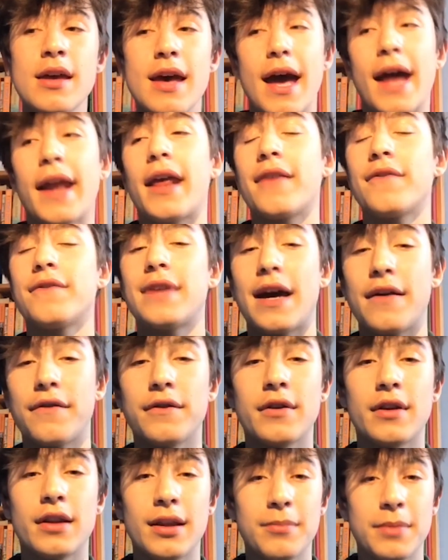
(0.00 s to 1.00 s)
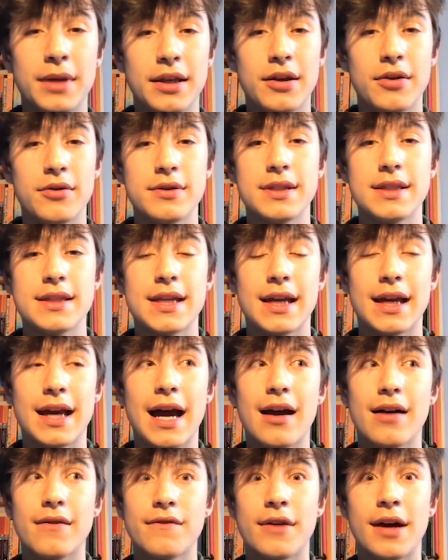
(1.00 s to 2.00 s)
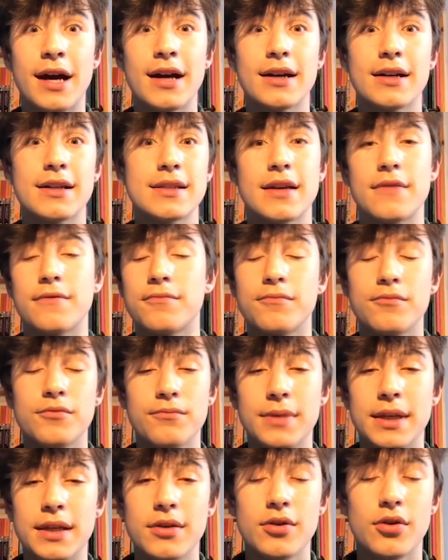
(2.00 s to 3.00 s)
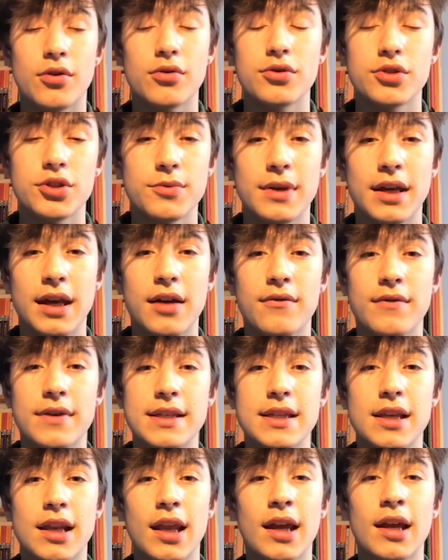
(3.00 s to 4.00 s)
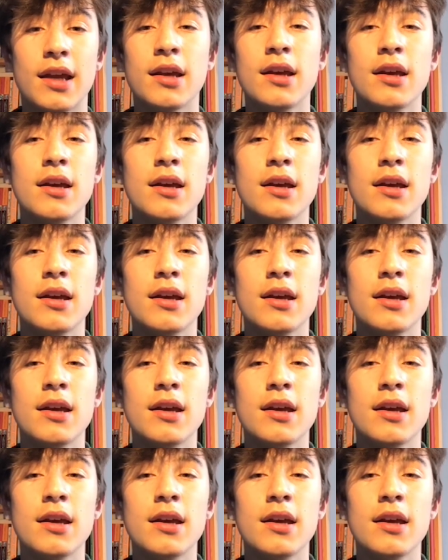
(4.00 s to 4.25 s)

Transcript: and I've definitely been noticing that because I've been not doing it recently.